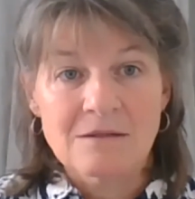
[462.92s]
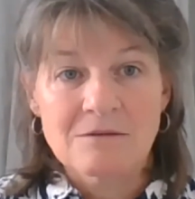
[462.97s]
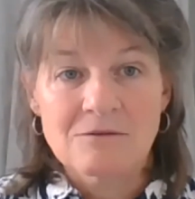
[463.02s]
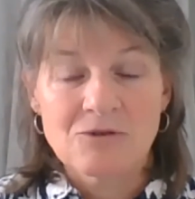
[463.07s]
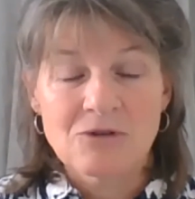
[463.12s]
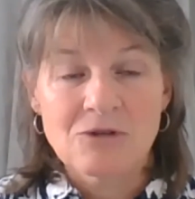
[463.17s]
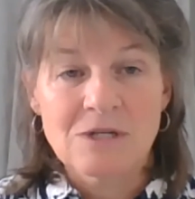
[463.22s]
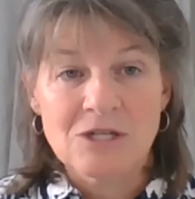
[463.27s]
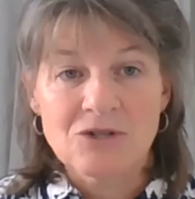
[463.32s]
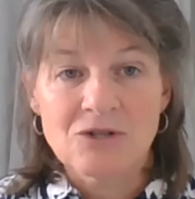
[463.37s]

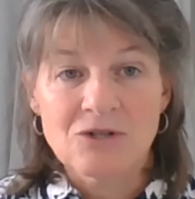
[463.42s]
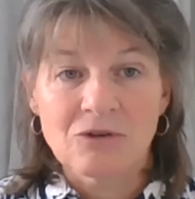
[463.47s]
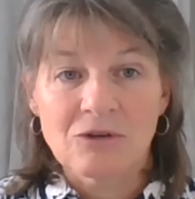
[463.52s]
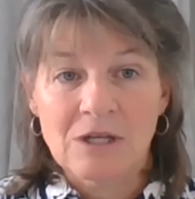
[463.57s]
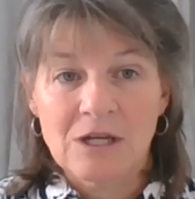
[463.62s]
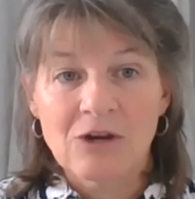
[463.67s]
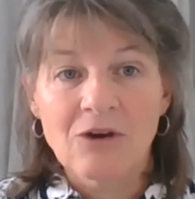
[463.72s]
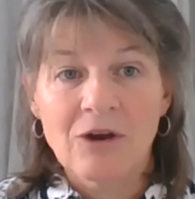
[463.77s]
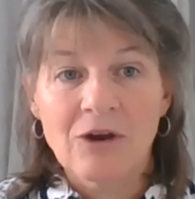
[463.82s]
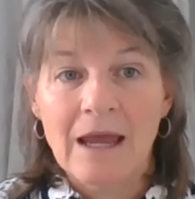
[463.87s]
traditional
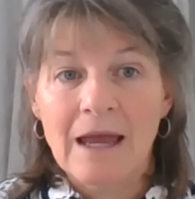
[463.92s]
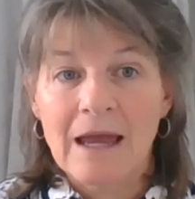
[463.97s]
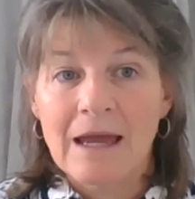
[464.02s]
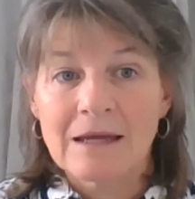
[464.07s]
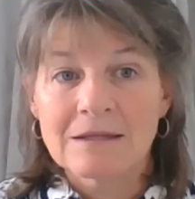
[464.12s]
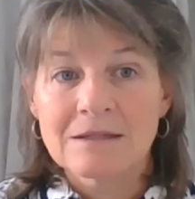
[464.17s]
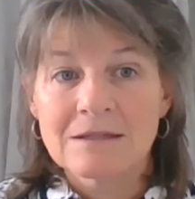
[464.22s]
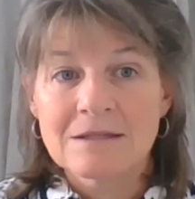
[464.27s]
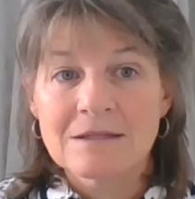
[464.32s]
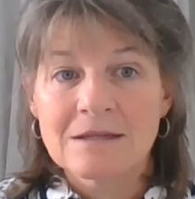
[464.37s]
hearing
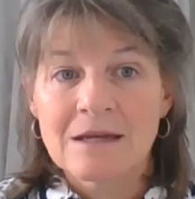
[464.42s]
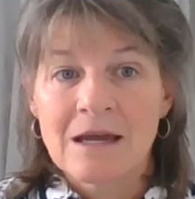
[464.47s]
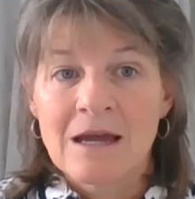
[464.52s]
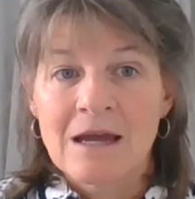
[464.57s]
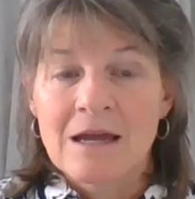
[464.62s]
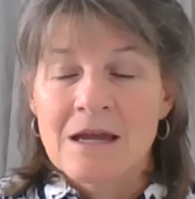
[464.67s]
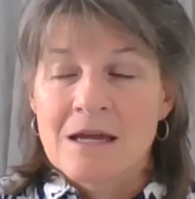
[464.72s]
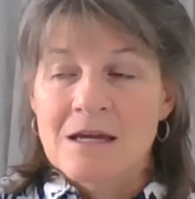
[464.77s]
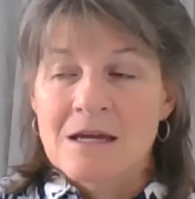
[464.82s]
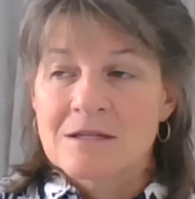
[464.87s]
aids.
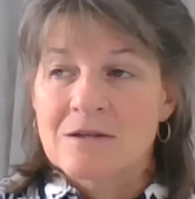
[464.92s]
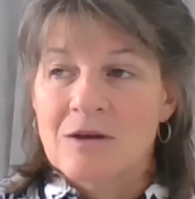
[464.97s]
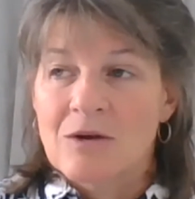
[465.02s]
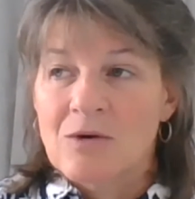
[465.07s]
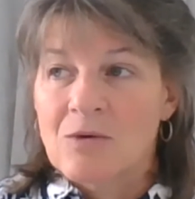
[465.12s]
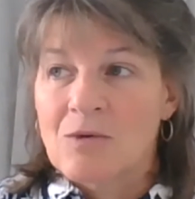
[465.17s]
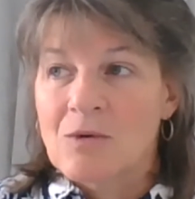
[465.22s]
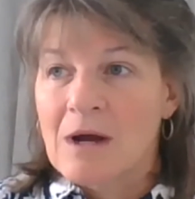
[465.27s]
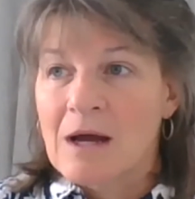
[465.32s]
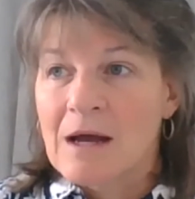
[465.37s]

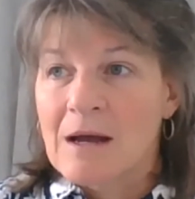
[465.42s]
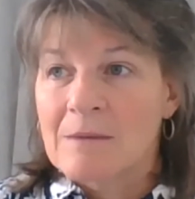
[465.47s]
So